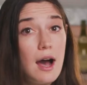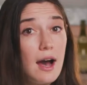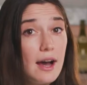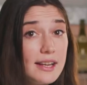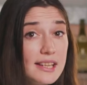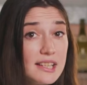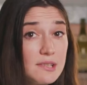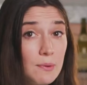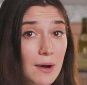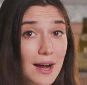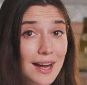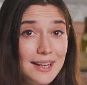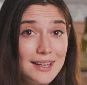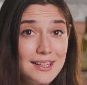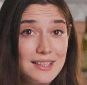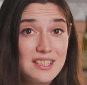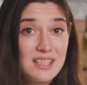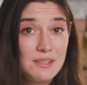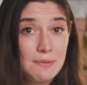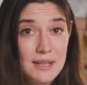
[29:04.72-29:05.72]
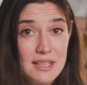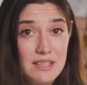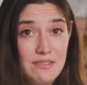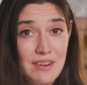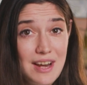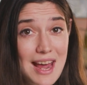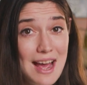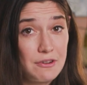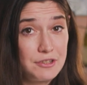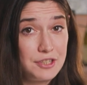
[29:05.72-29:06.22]
Ice wine is sweeter
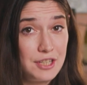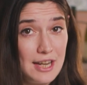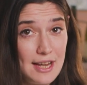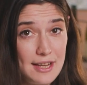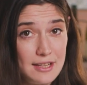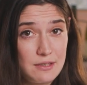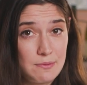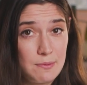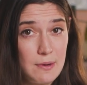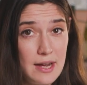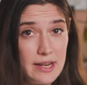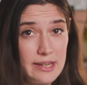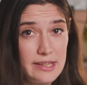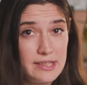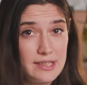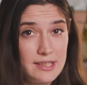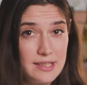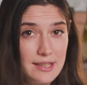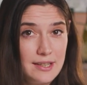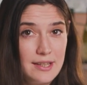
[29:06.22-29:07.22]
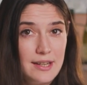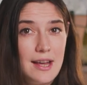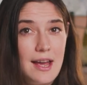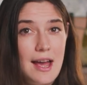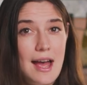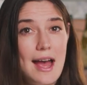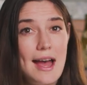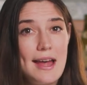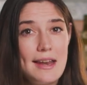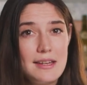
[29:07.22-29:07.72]
than Auslese wines
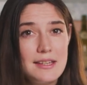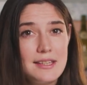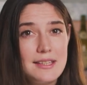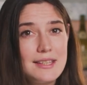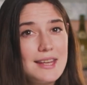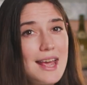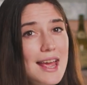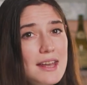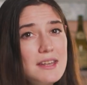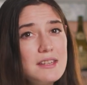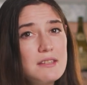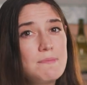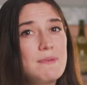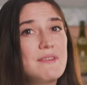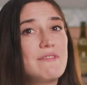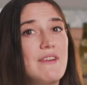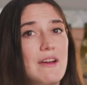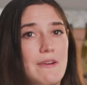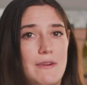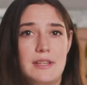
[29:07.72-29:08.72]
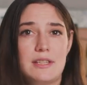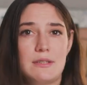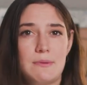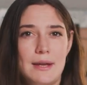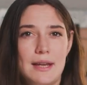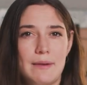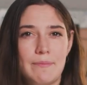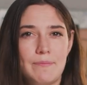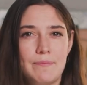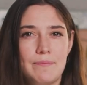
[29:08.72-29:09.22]
and tend to be very
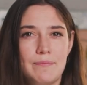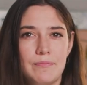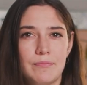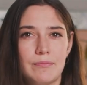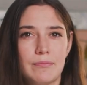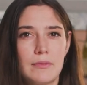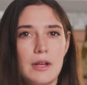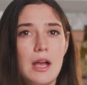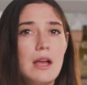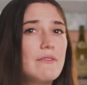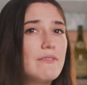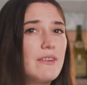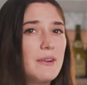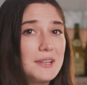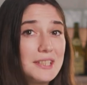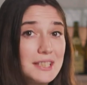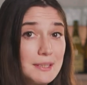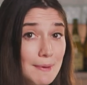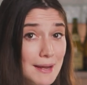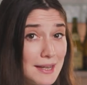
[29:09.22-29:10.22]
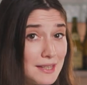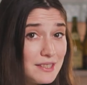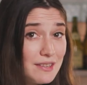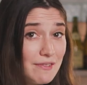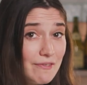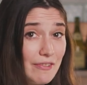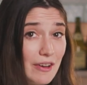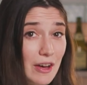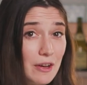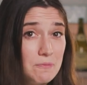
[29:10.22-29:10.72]
sweet. They're
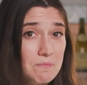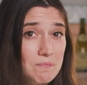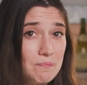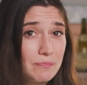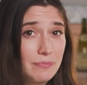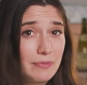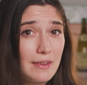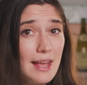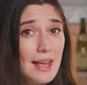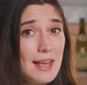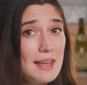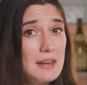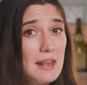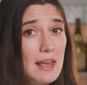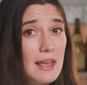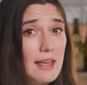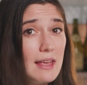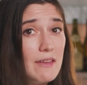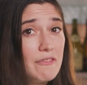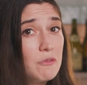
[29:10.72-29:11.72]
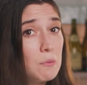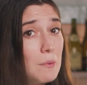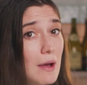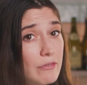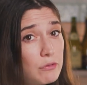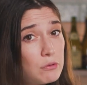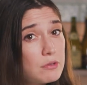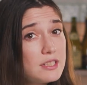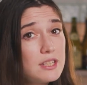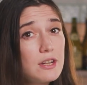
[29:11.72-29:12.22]
expensive though, and if the
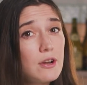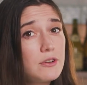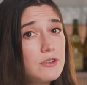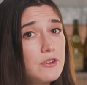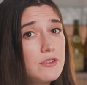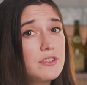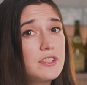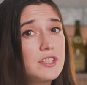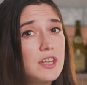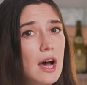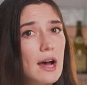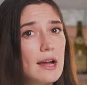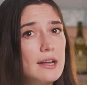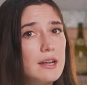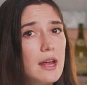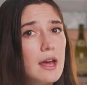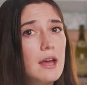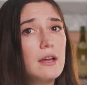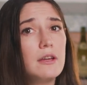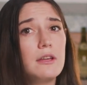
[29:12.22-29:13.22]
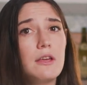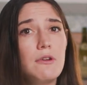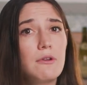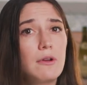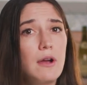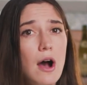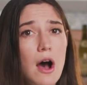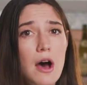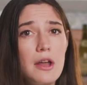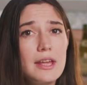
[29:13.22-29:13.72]
weather isn't on your side, you
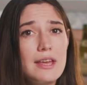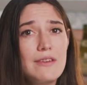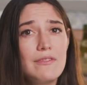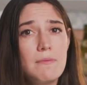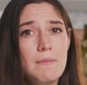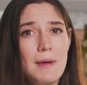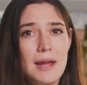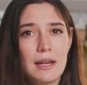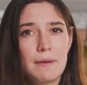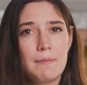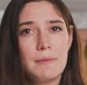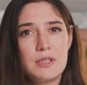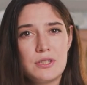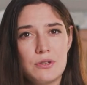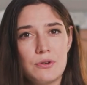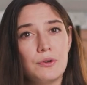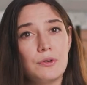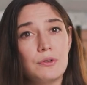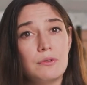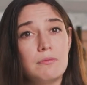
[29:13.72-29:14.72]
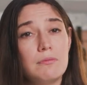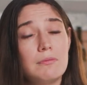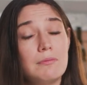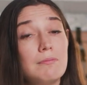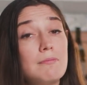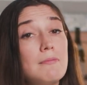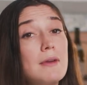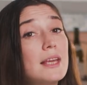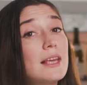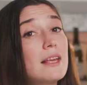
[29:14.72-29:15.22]
can't even make them at all,
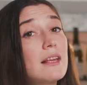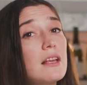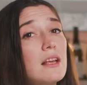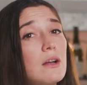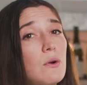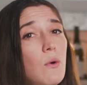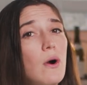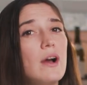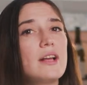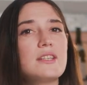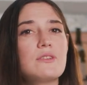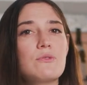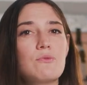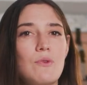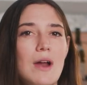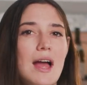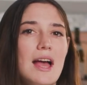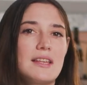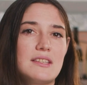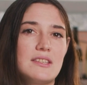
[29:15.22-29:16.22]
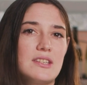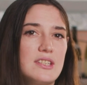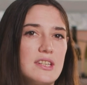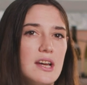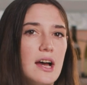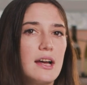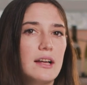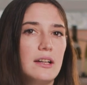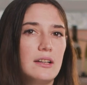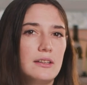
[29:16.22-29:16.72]
making it quite a rare
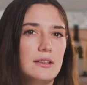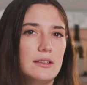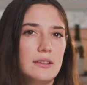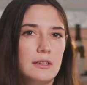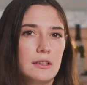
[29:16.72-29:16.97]
style.